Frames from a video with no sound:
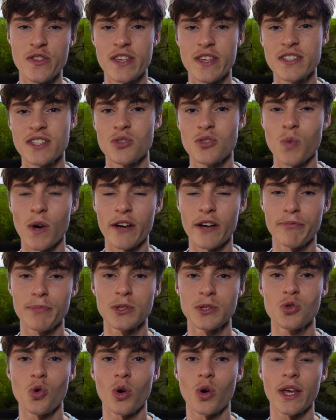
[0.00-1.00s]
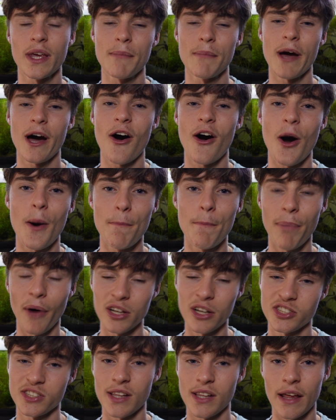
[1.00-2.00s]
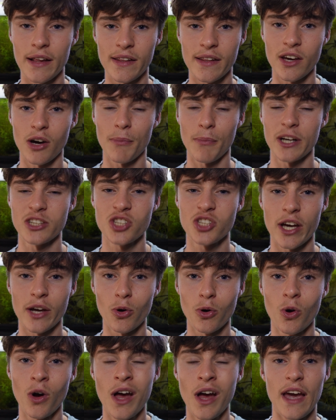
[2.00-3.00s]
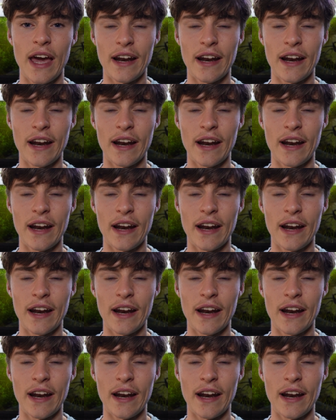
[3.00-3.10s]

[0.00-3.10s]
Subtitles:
This is one I've been talking about a bunch lately on my channel,